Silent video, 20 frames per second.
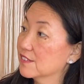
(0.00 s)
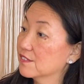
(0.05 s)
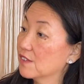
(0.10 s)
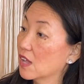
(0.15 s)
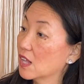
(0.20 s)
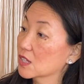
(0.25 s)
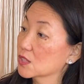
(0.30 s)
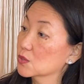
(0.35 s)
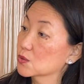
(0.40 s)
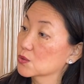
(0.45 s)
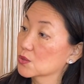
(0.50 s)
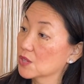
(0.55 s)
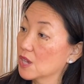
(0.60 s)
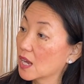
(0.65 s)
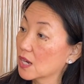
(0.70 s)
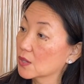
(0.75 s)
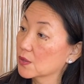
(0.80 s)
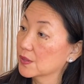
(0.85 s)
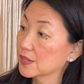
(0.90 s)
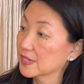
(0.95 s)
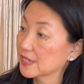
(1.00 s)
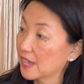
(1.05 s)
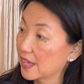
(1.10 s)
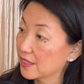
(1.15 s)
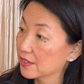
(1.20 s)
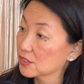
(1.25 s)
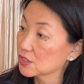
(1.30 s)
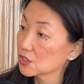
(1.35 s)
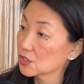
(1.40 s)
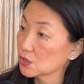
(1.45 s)
the follicles were not growing
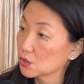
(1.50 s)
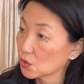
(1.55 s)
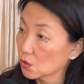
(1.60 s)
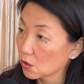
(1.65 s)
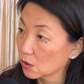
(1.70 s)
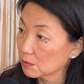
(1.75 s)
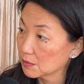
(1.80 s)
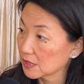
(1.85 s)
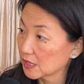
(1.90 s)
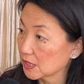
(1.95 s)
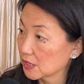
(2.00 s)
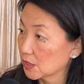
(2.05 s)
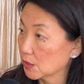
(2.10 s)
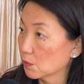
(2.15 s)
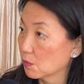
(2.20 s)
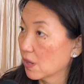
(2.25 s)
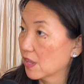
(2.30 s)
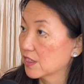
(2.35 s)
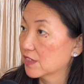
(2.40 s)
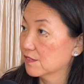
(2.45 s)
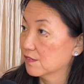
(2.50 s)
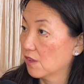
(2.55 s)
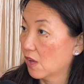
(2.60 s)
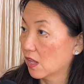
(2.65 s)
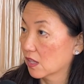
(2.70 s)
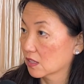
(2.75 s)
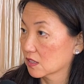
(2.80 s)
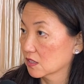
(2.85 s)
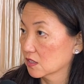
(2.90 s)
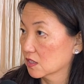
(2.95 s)
together. So normally you want the
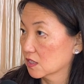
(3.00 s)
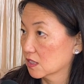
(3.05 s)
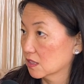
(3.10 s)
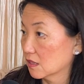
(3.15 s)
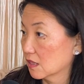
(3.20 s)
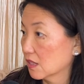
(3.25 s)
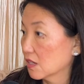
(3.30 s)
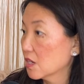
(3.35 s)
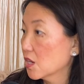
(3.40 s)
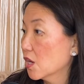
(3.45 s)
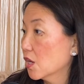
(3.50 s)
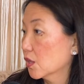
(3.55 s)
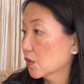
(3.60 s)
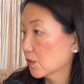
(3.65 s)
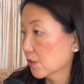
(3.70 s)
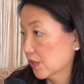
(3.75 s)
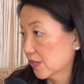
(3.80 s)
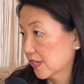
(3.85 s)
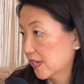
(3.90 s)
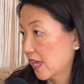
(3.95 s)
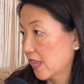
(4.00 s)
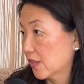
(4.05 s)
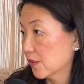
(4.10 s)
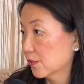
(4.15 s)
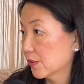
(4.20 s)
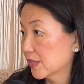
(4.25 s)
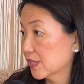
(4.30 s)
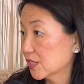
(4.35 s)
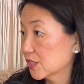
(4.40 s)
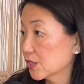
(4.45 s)
follicles to grow together
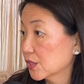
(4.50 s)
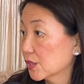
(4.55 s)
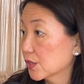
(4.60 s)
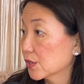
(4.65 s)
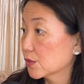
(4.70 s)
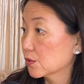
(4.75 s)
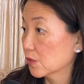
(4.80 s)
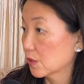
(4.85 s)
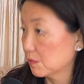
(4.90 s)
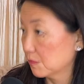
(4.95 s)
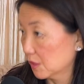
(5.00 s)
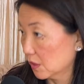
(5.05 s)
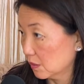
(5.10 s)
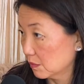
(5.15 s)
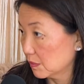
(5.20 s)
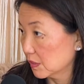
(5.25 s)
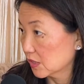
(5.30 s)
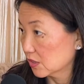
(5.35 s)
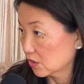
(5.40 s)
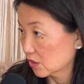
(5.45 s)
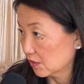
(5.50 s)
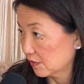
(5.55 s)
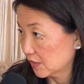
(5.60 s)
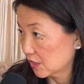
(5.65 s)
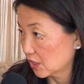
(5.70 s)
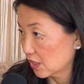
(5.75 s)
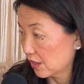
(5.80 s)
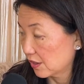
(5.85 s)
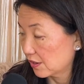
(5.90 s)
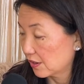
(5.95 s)
within 2 to 3 millimeters of
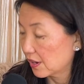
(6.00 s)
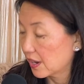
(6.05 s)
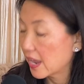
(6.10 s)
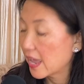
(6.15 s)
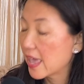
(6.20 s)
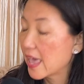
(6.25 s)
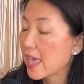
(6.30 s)
each other.